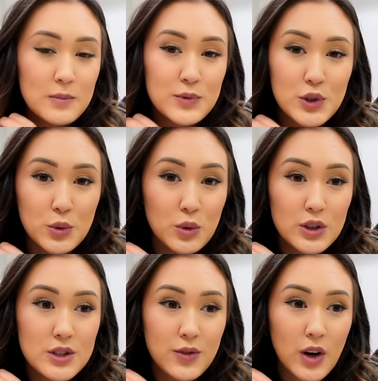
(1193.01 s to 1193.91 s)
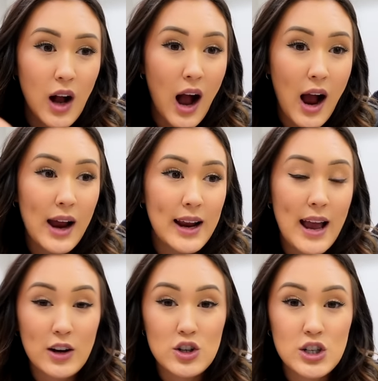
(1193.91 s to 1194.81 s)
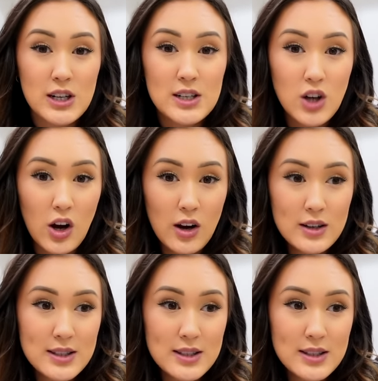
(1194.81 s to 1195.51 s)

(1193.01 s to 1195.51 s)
tools for high energy dogs